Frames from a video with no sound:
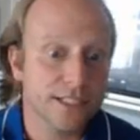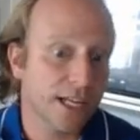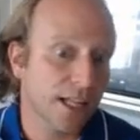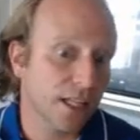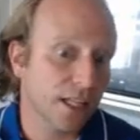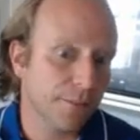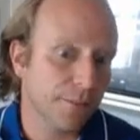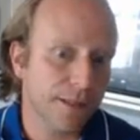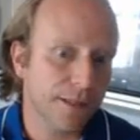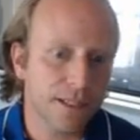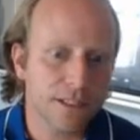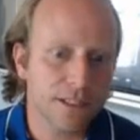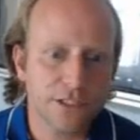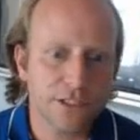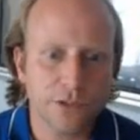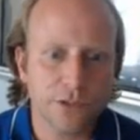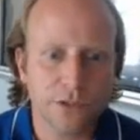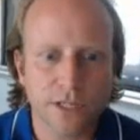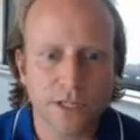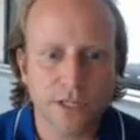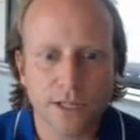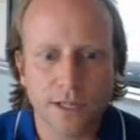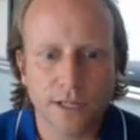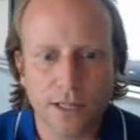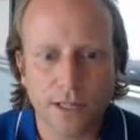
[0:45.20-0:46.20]
jelly beans, you
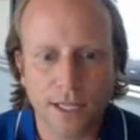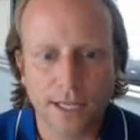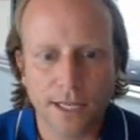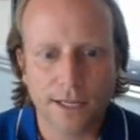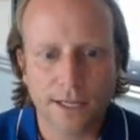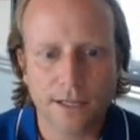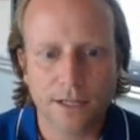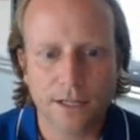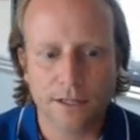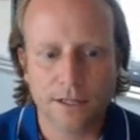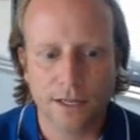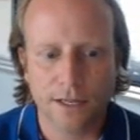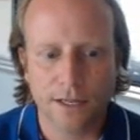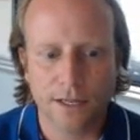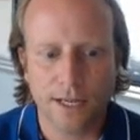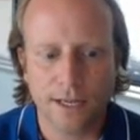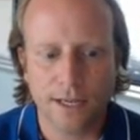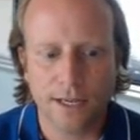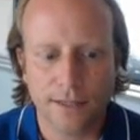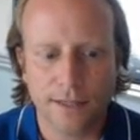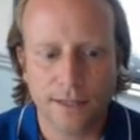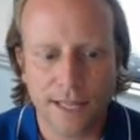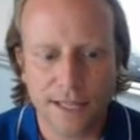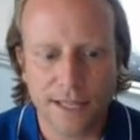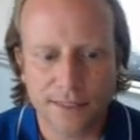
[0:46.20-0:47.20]
can click
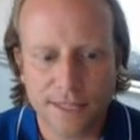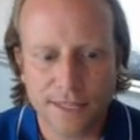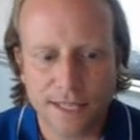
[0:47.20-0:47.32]
that